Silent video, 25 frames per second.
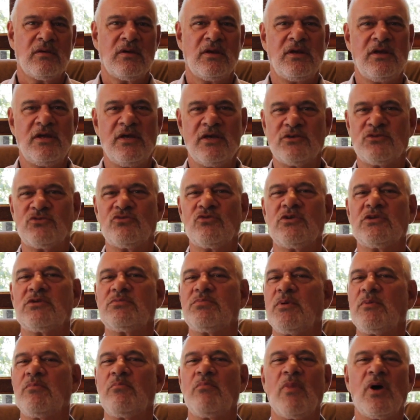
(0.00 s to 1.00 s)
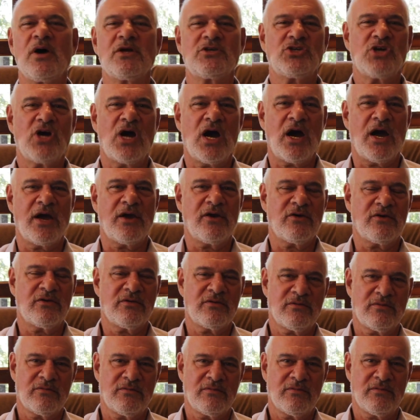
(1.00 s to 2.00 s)
In history, it's been much higher.
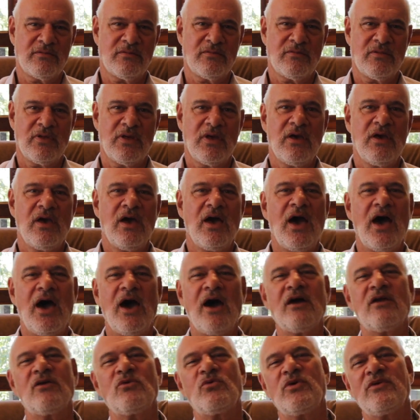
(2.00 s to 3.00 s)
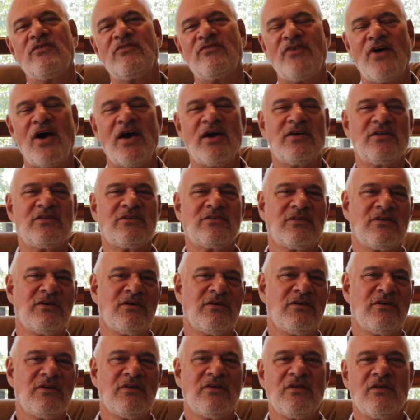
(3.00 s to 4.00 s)
How do we fight
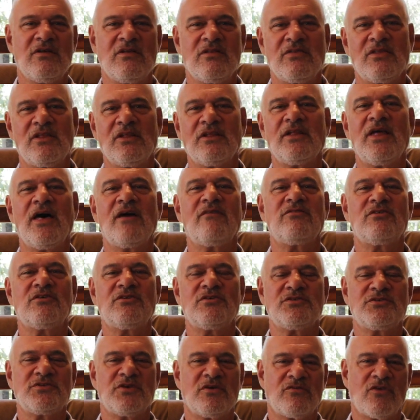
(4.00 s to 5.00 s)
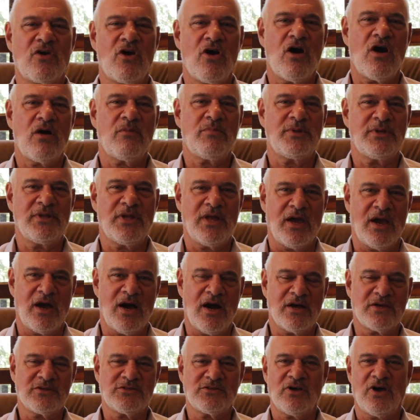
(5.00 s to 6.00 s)
the levels of carbon
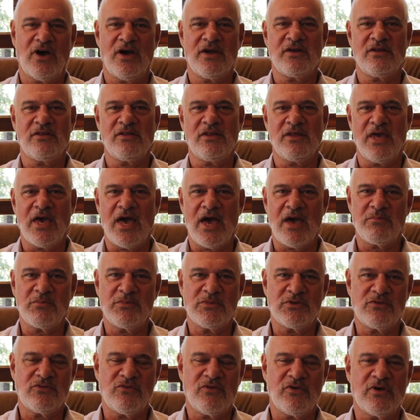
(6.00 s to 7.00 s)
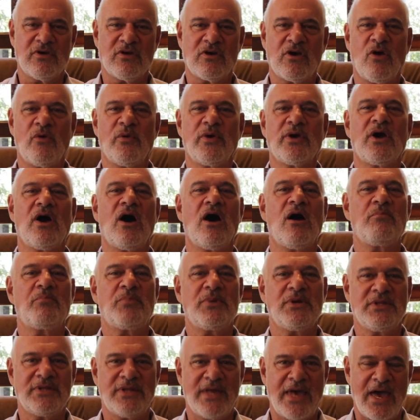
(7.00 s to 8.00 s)
dioxide in the atmosphere going up
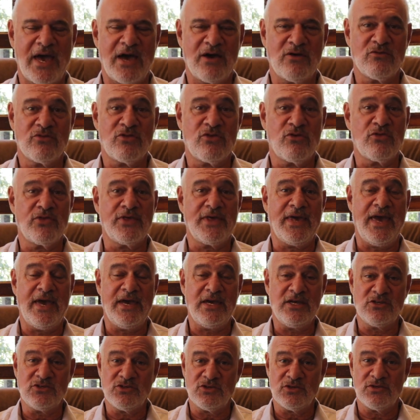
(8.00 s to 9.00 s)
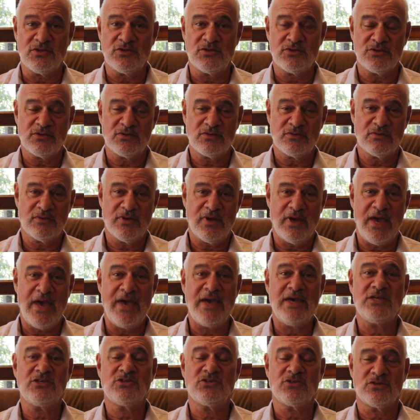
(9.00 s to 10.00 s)
and down through the ages?
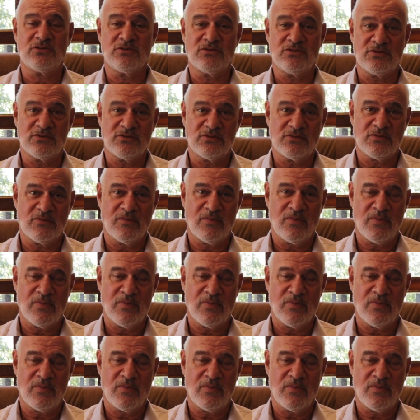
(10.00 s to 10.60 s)
Ages.